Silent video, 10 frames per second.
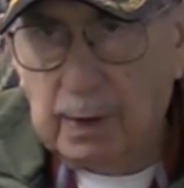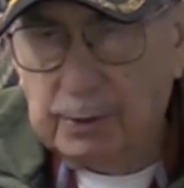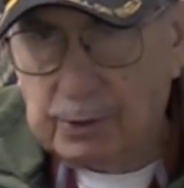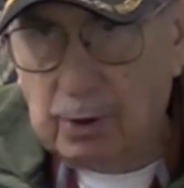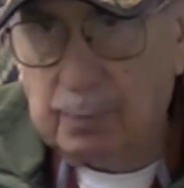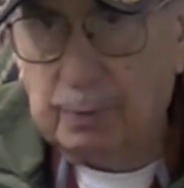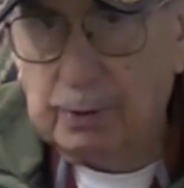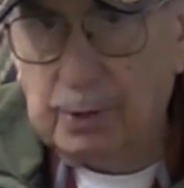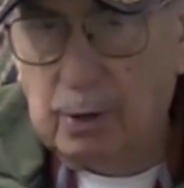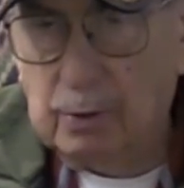
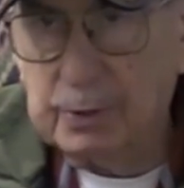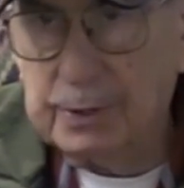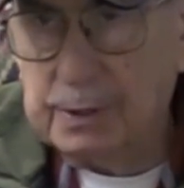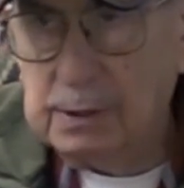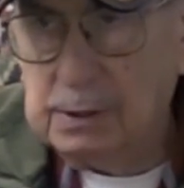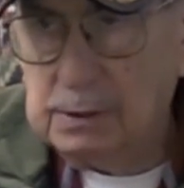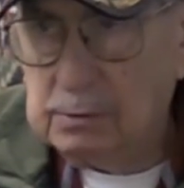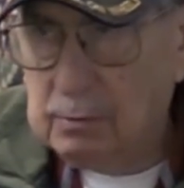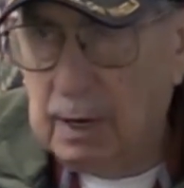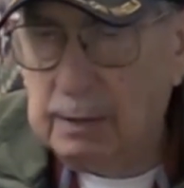interpret those,
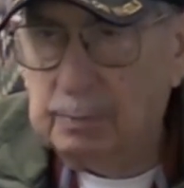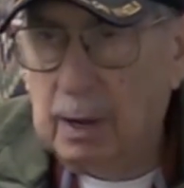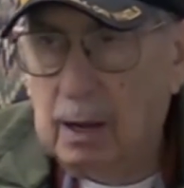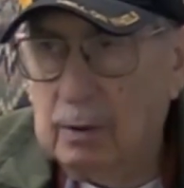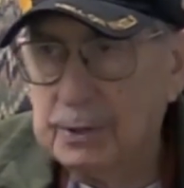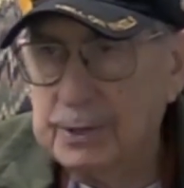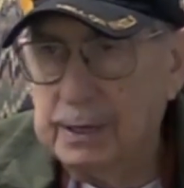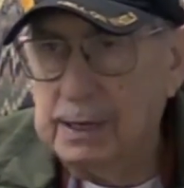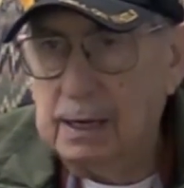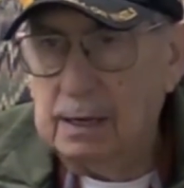write
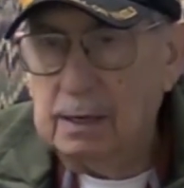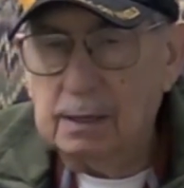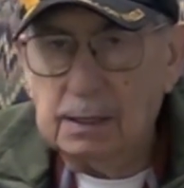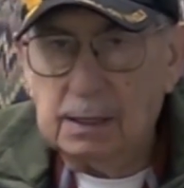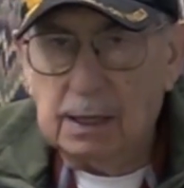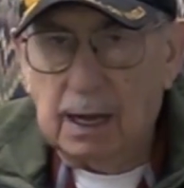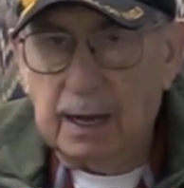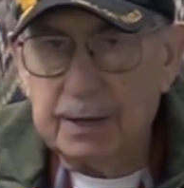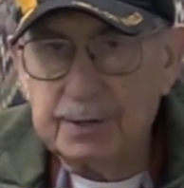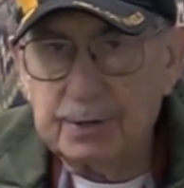policy.
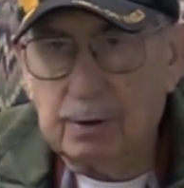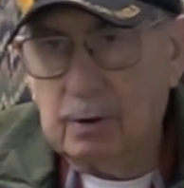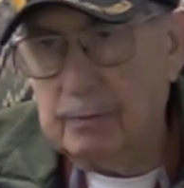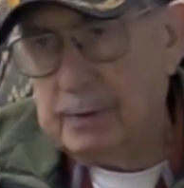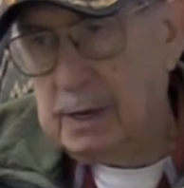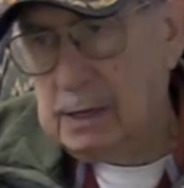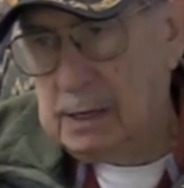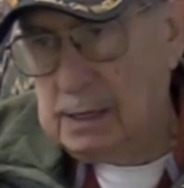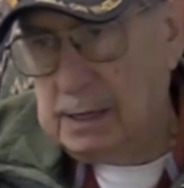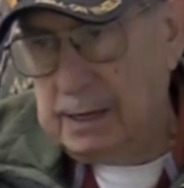I served
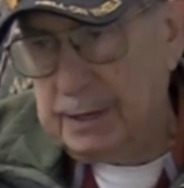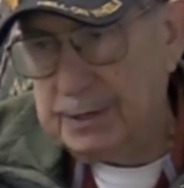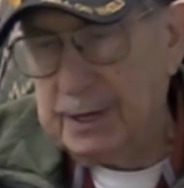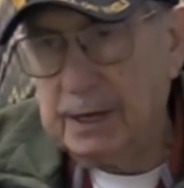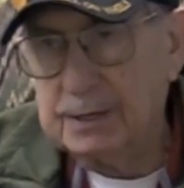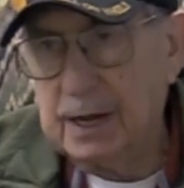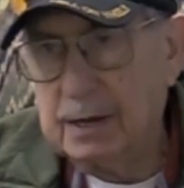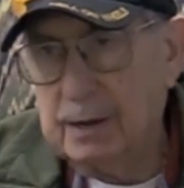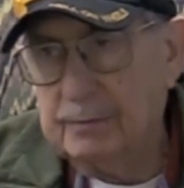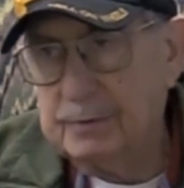as the
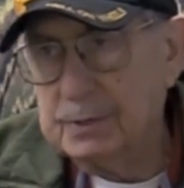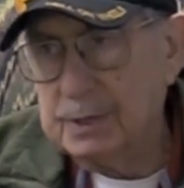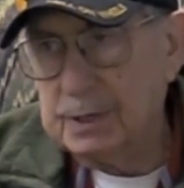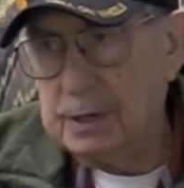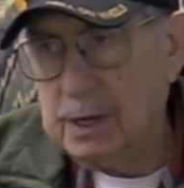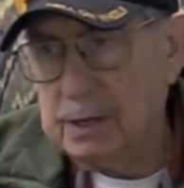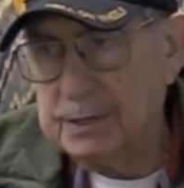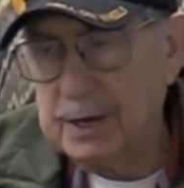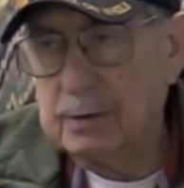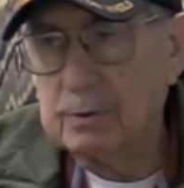executive
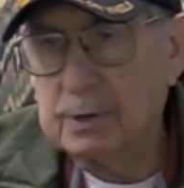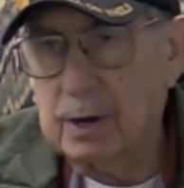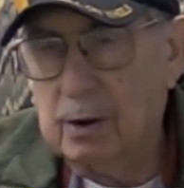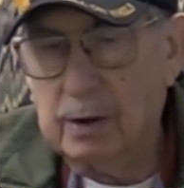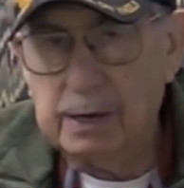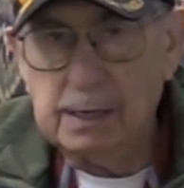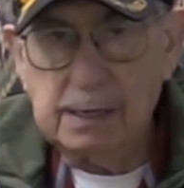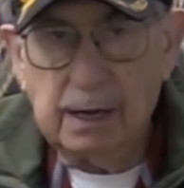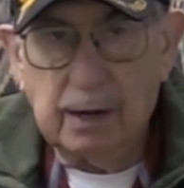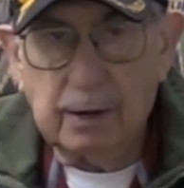secretary
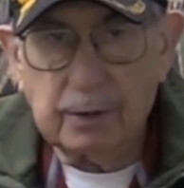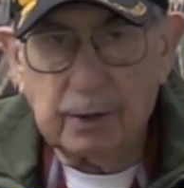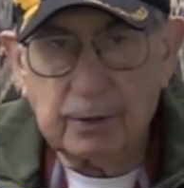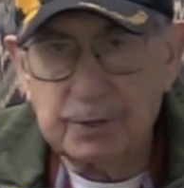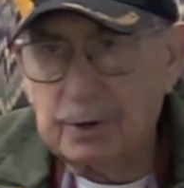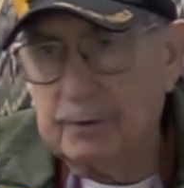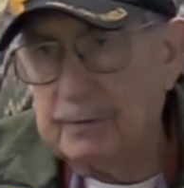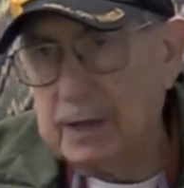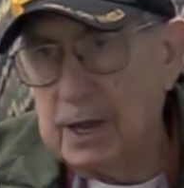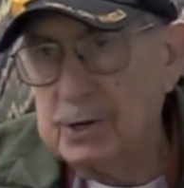to the
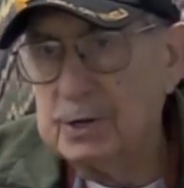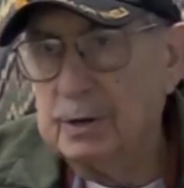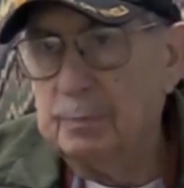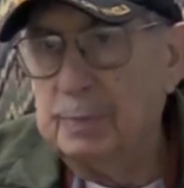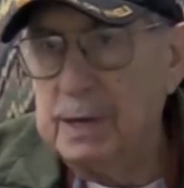Certification